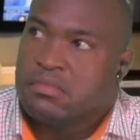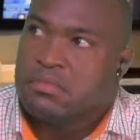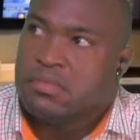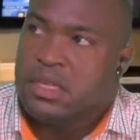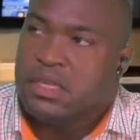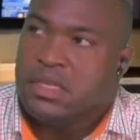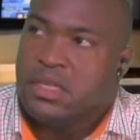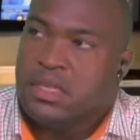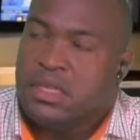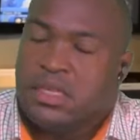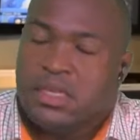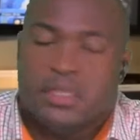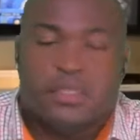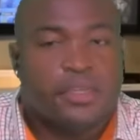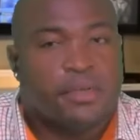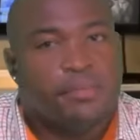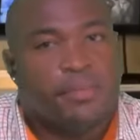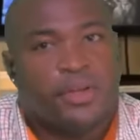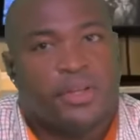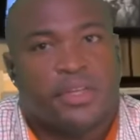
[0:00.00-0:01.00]
and you hate
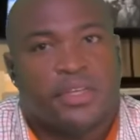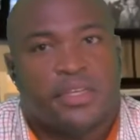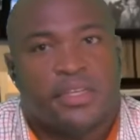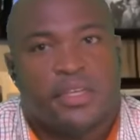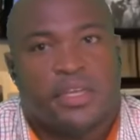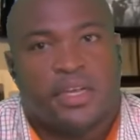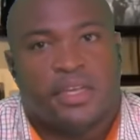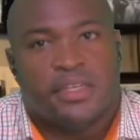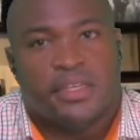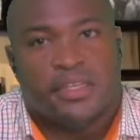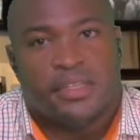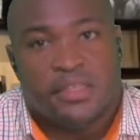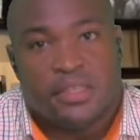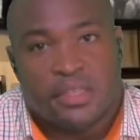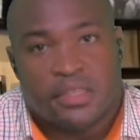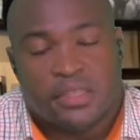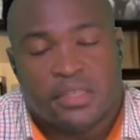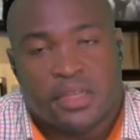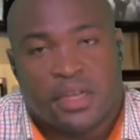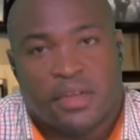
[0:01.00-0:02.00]
your brother and your
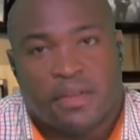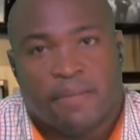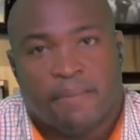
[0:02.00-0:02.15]
sister,